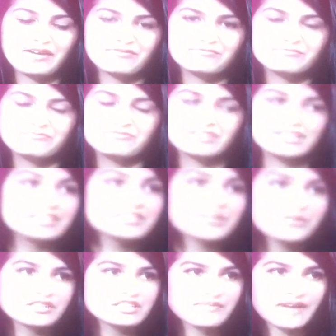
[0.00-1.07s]
I'm feeling
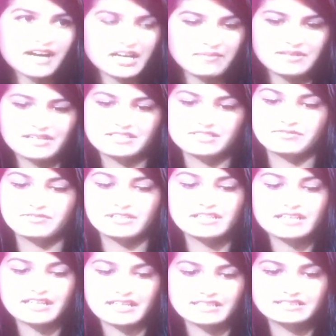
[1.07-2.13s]
so inspired because it
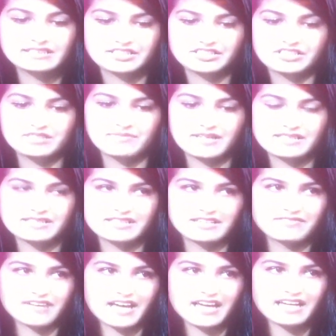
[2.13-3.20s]
really is such an amazing
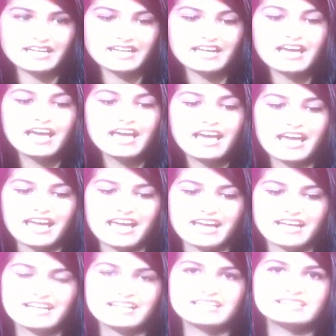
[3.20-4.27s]
event.
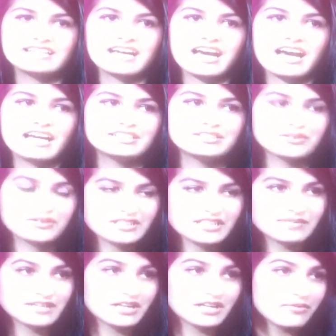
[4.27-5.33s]
And I
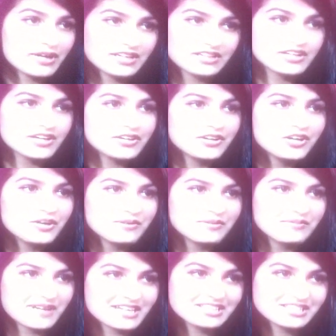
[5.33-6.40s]
told him that I wanted to go home
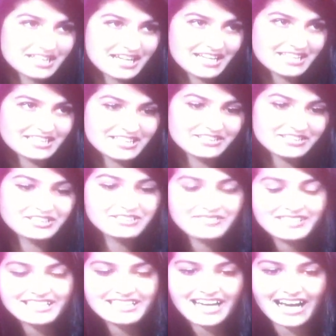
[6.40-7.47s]
and make a change, and he looked
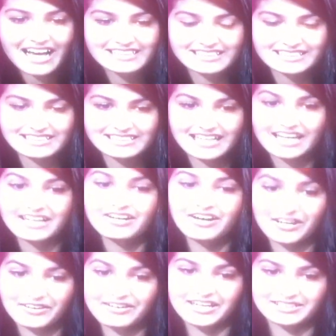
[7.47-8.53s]
me in the eyes and he
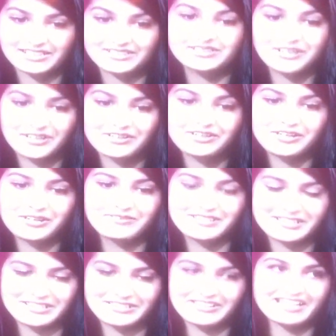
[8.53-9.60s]
said, all right, so go home
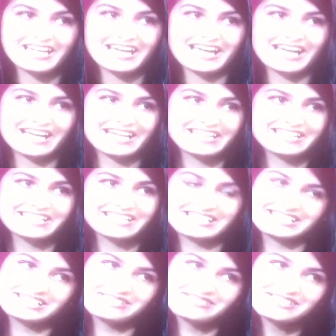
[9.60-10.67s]
and do it, and
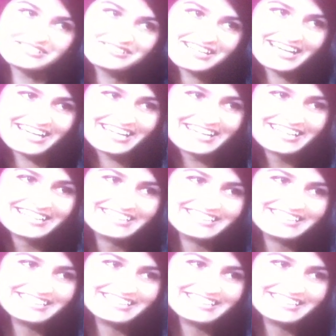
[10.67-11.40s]
this is me doing it.